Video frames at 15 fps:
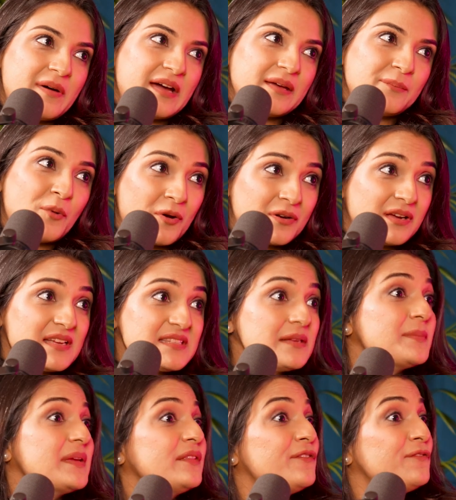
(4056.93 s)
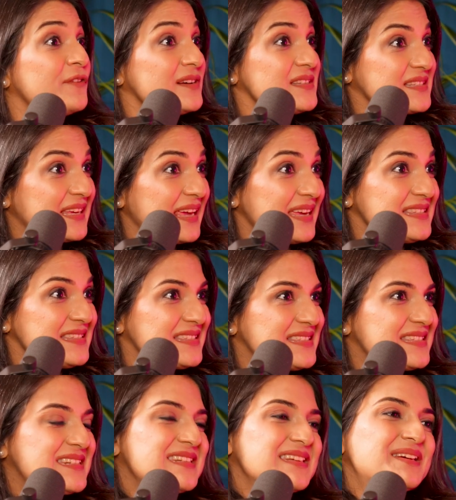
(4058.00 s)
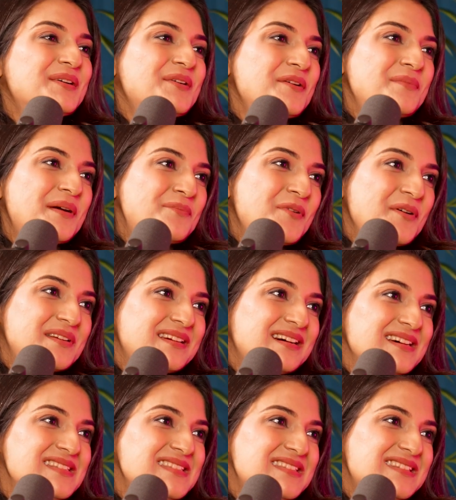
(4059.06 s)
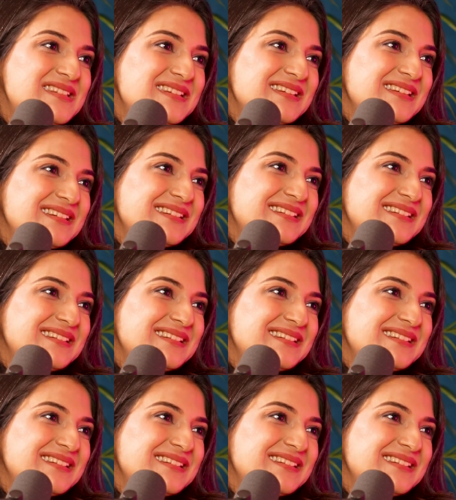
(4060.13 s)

my podcast and being the first guest on my podcast.